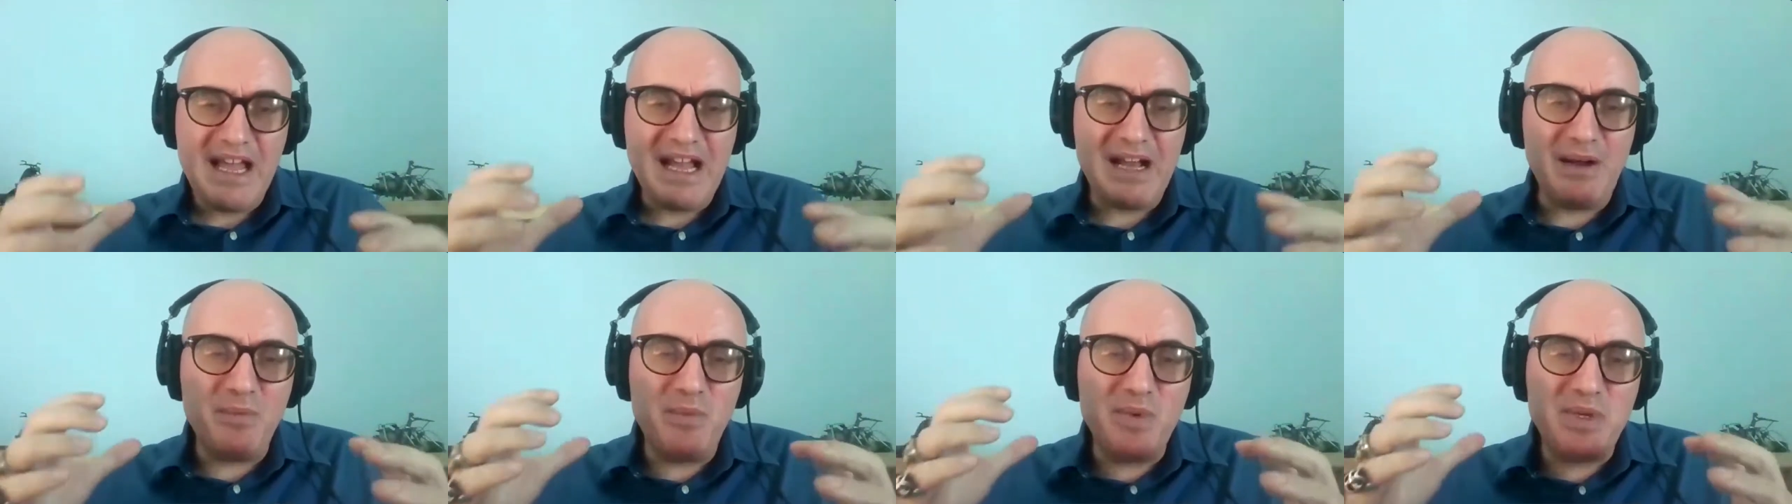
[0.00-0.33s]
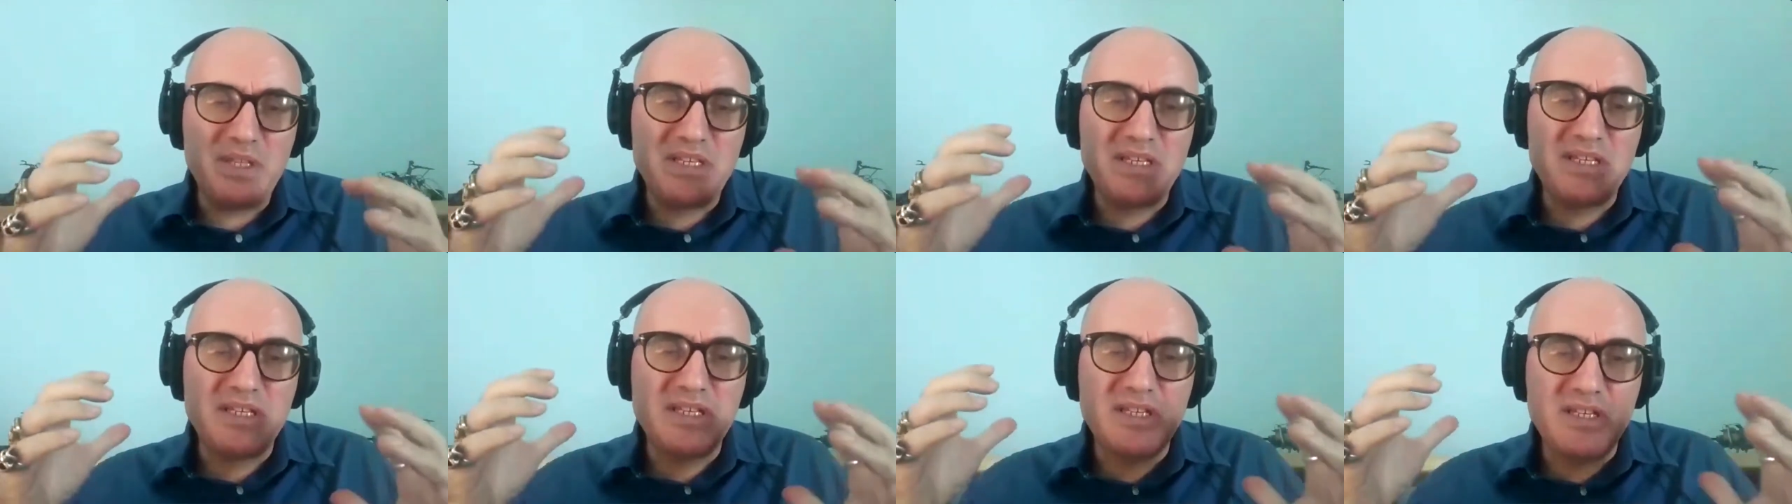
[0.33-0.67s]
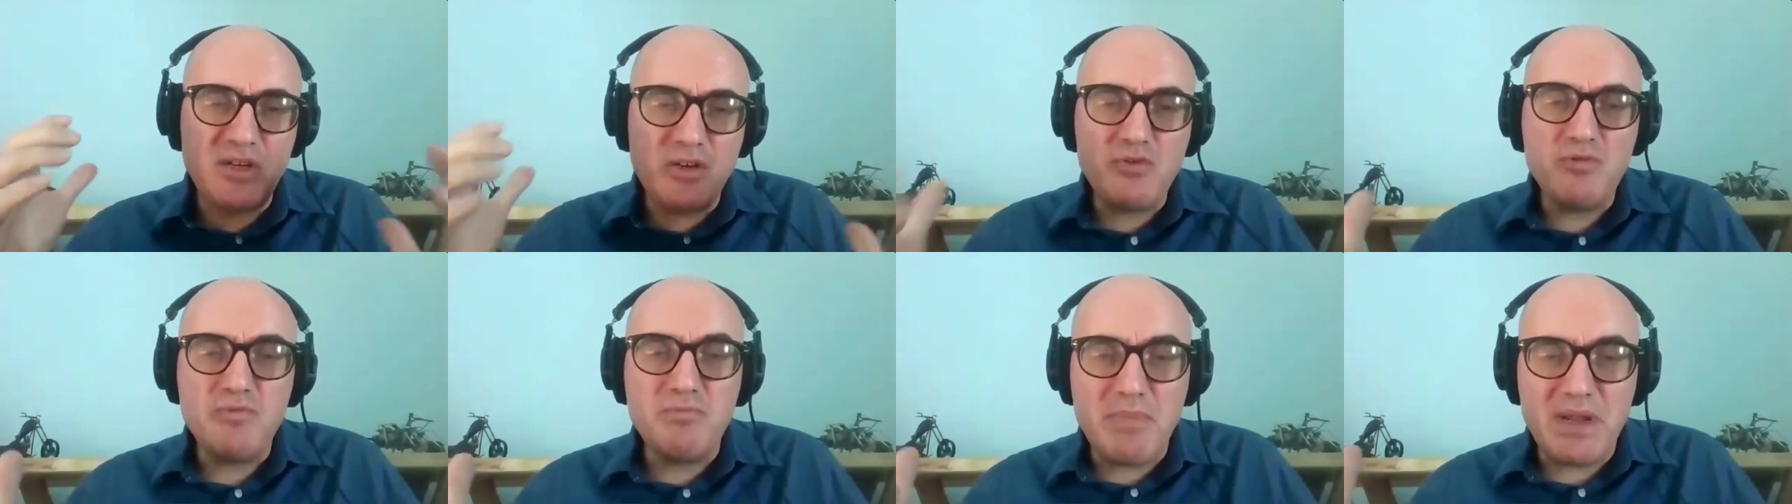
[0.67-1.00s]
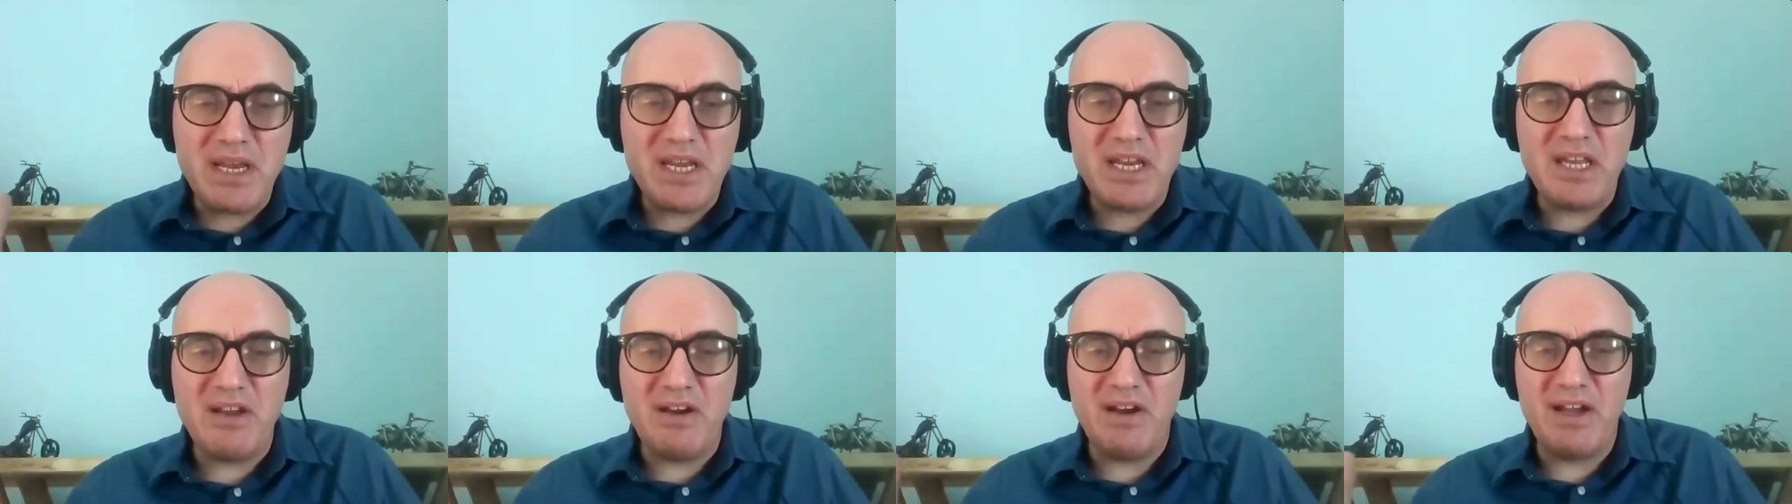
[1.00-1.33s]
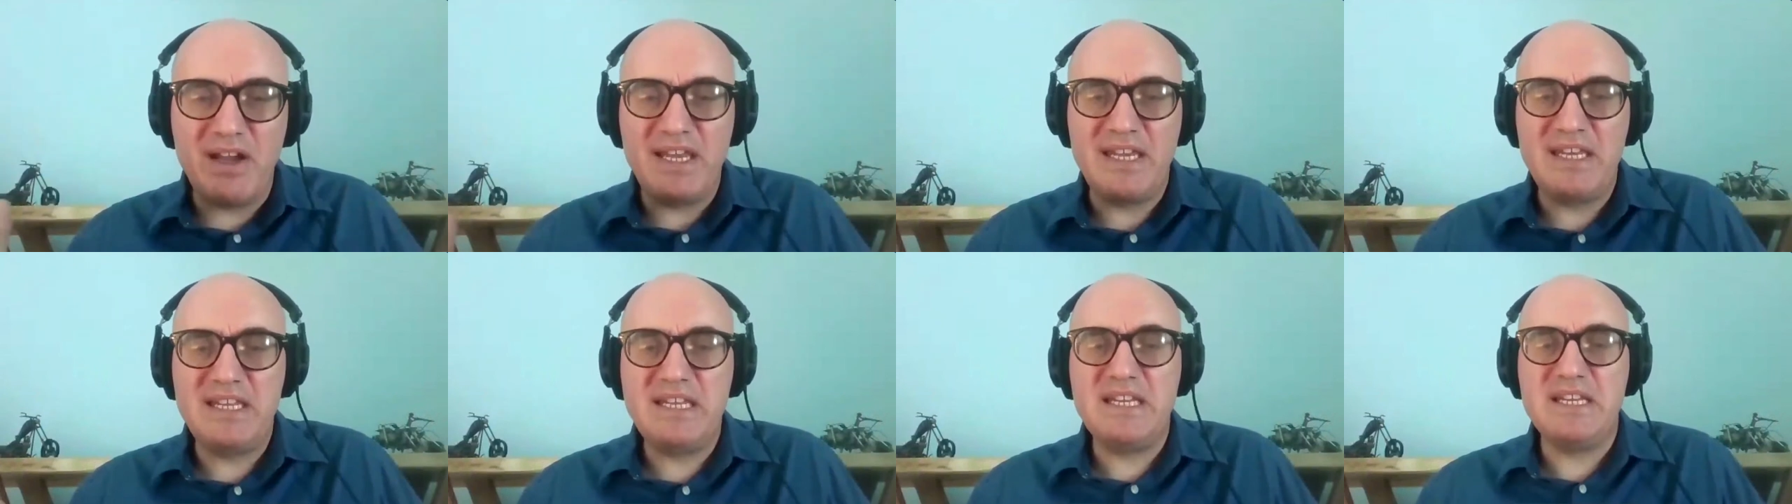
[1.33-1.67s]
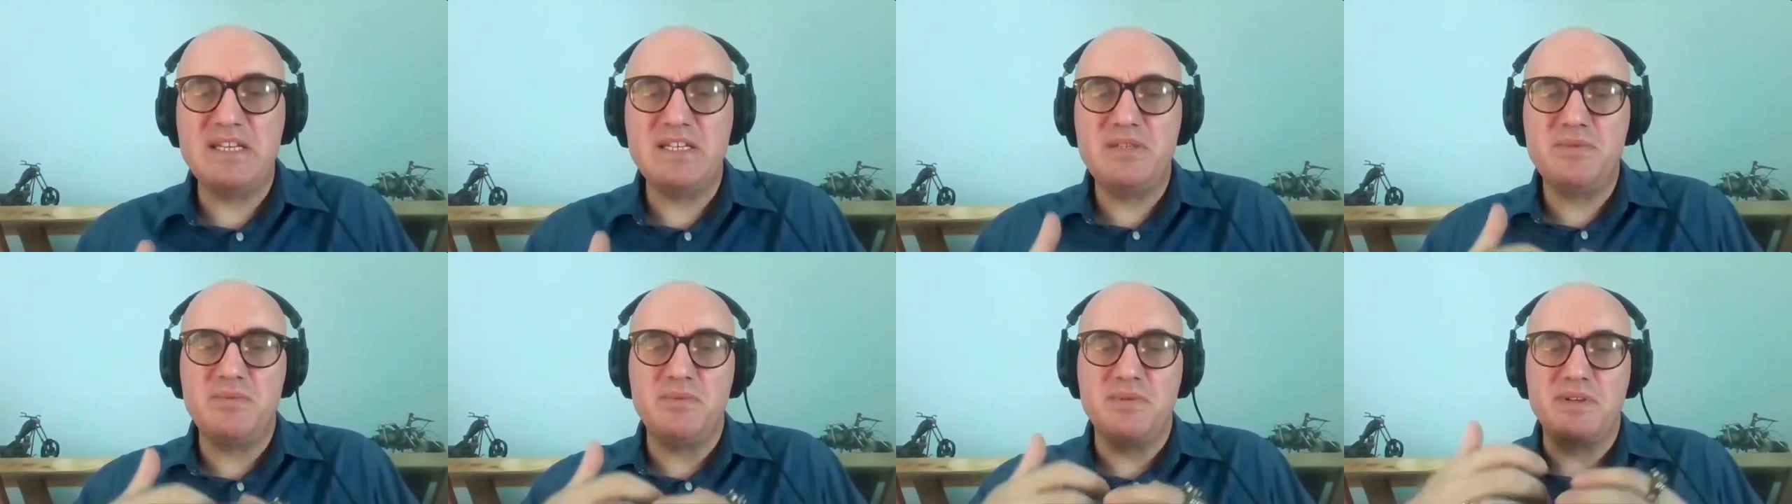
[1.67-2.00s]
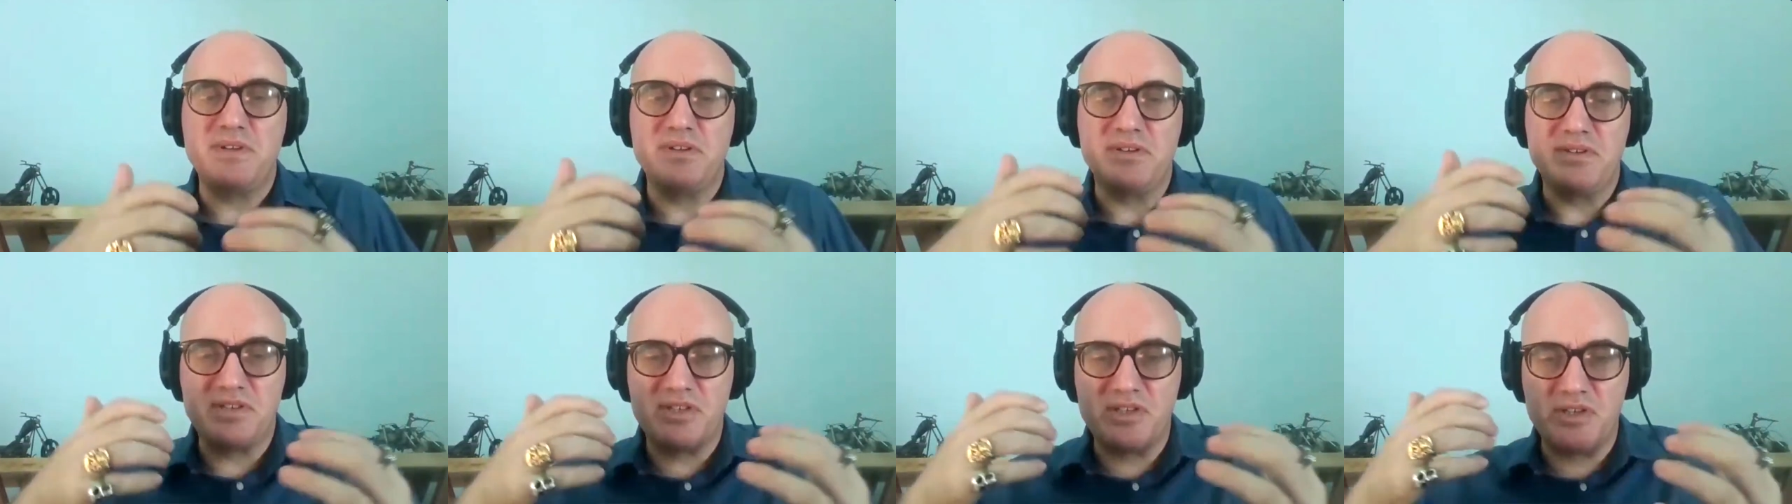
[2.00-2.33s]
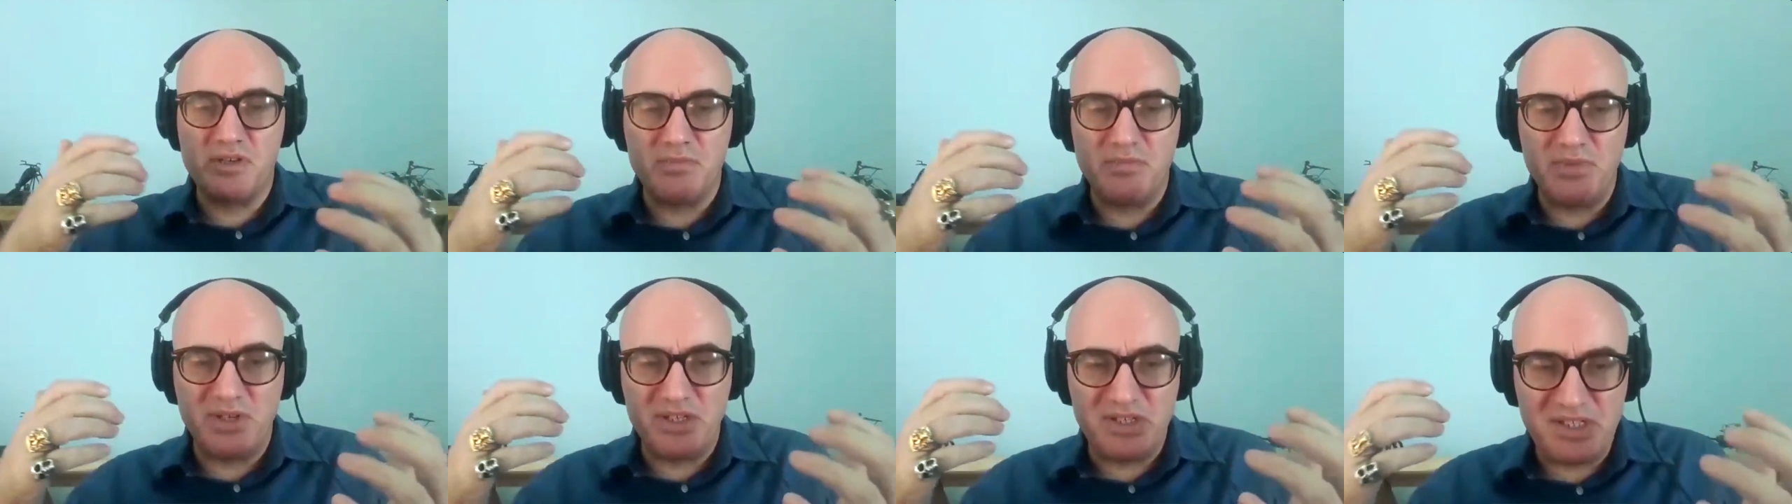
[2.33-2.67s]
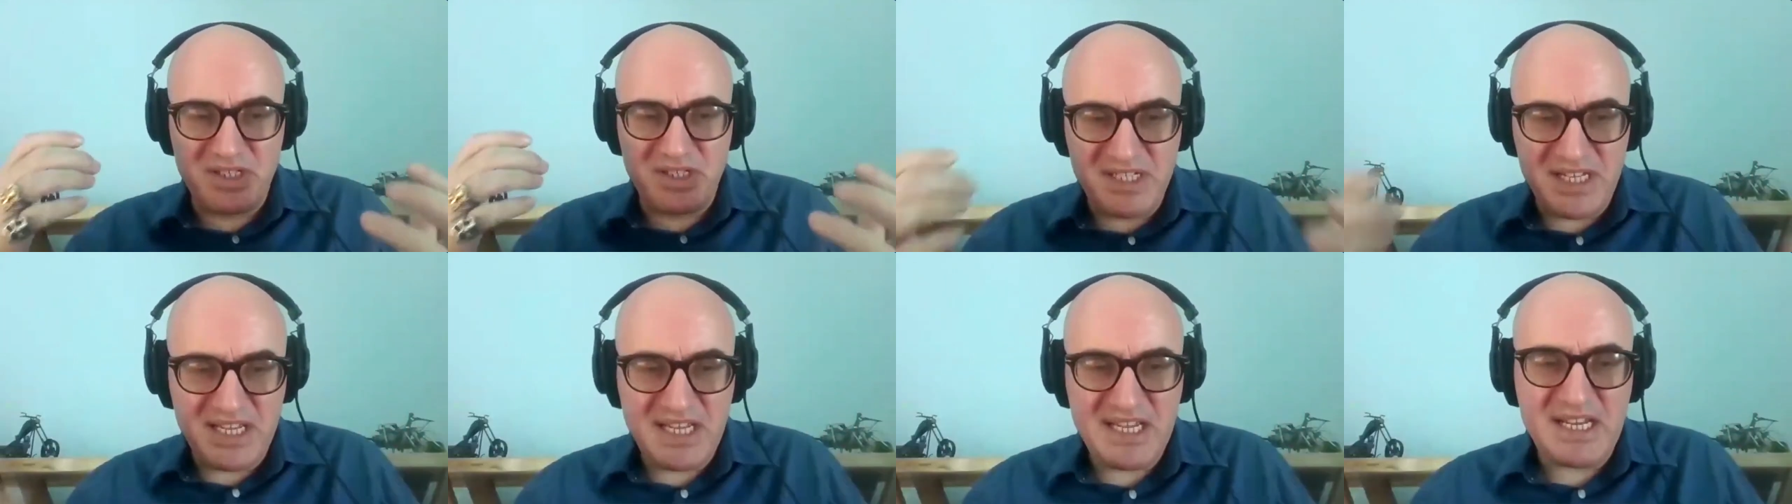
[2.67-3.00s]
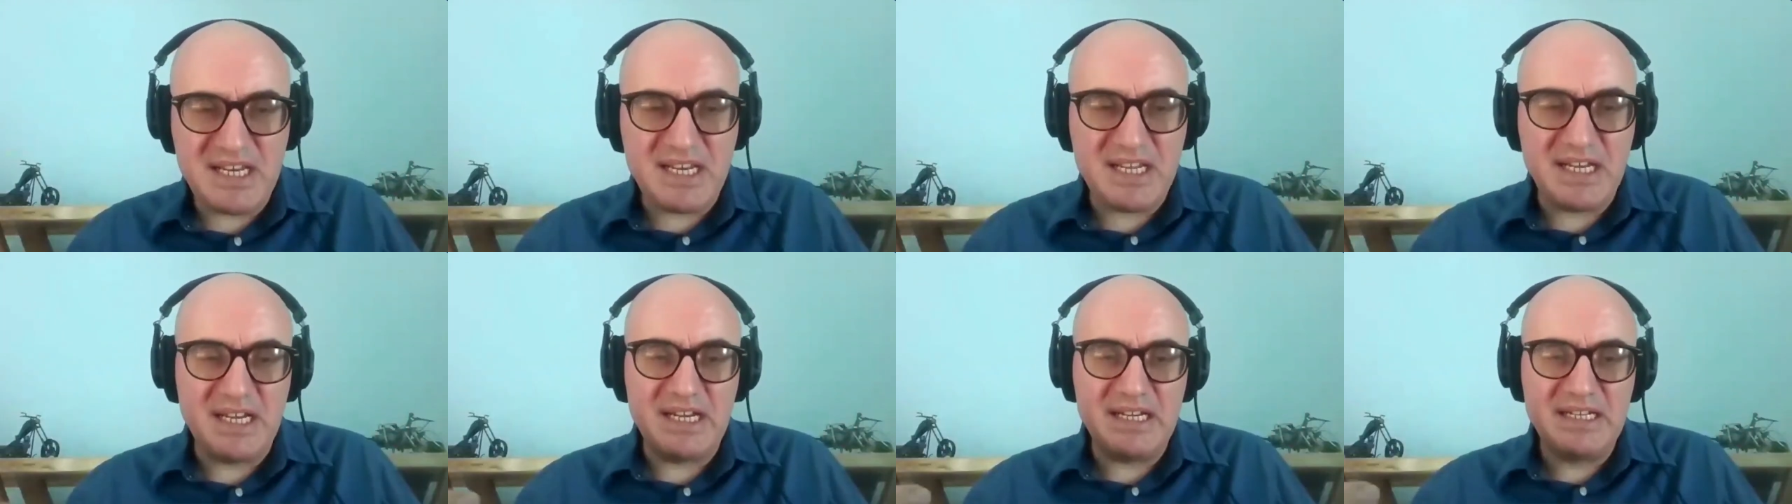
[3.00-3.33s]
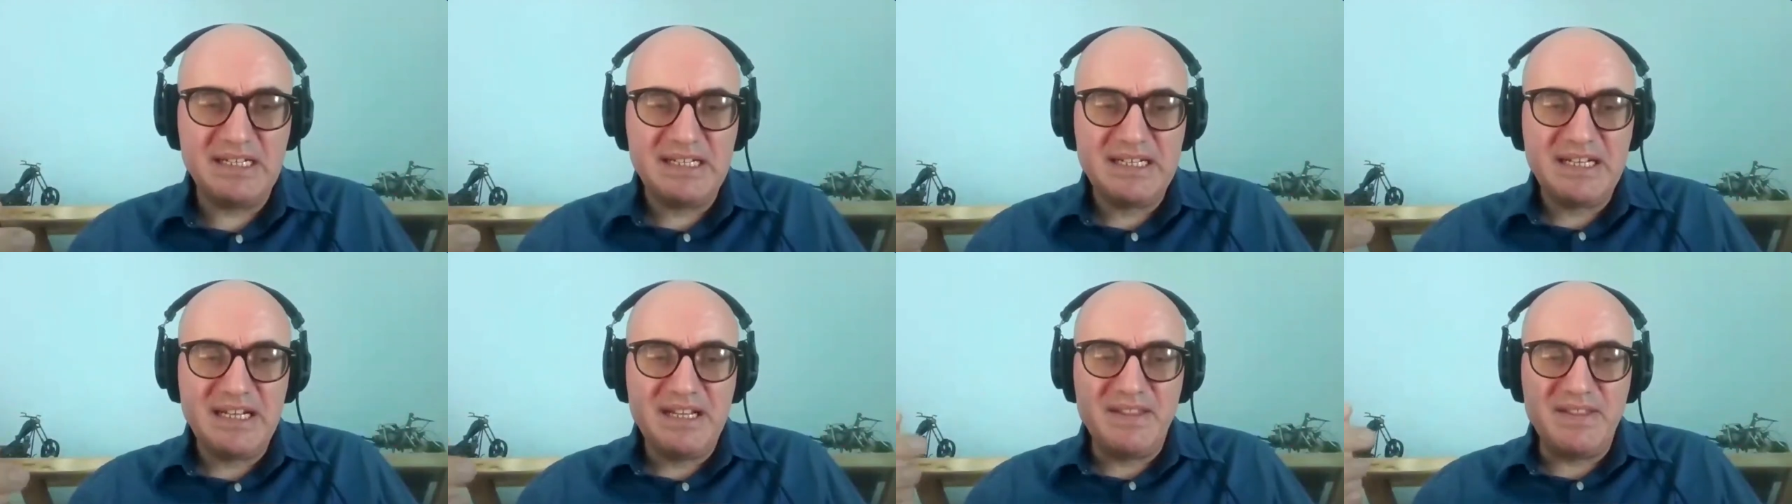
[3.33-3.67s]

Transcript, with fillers: And with so many ideas, we've got so much data,